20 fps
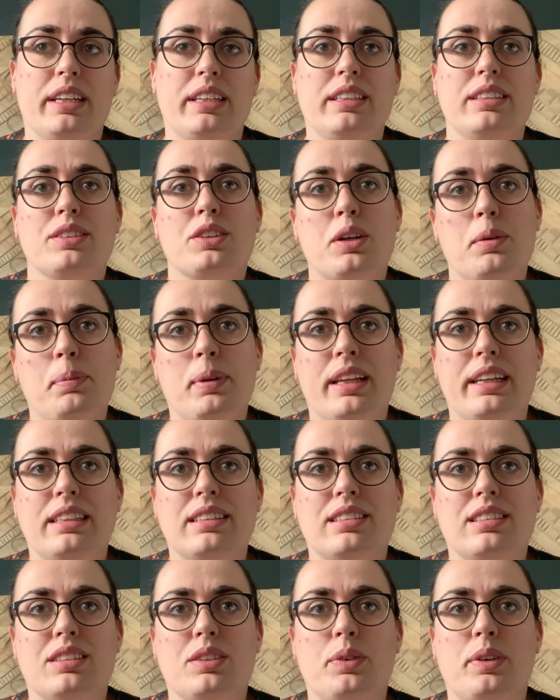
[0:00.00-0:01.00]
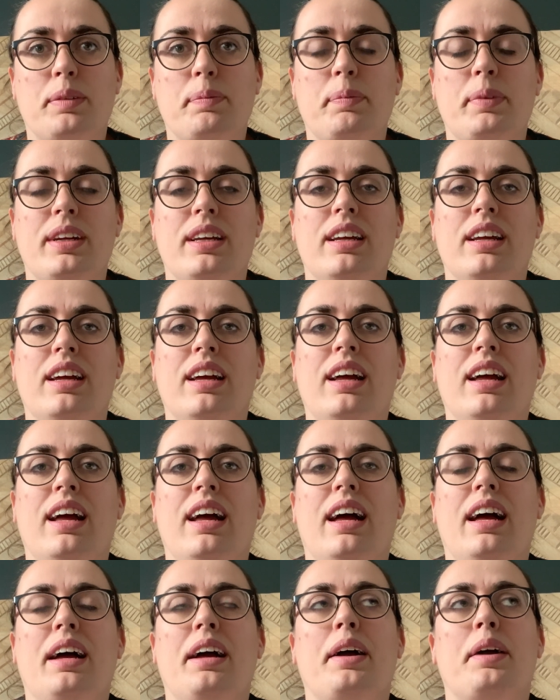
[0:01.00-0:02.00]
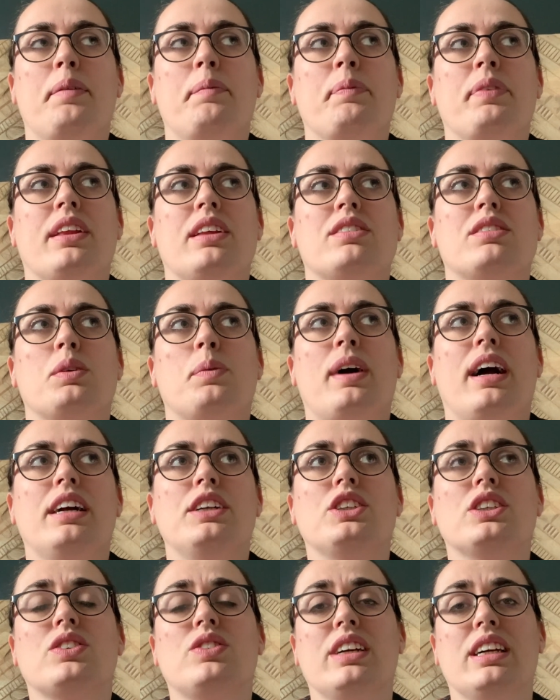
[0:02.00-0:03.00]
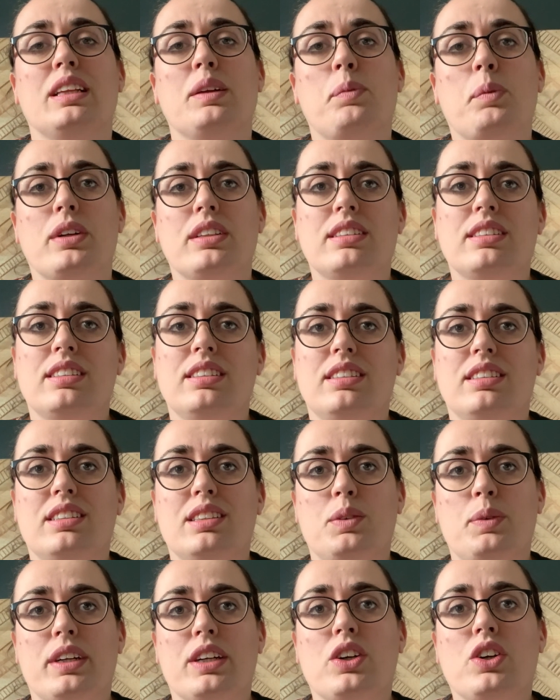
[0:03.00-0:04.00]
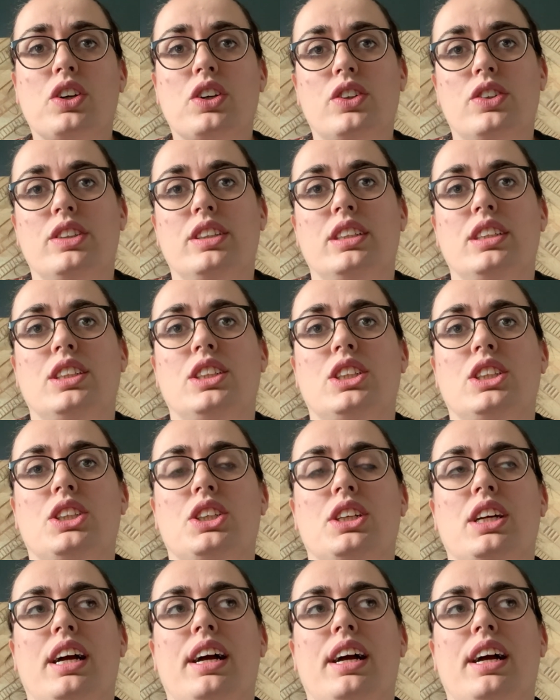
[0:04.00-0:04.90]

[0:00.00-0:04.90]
his complaints to him. So I just really wanted to encourage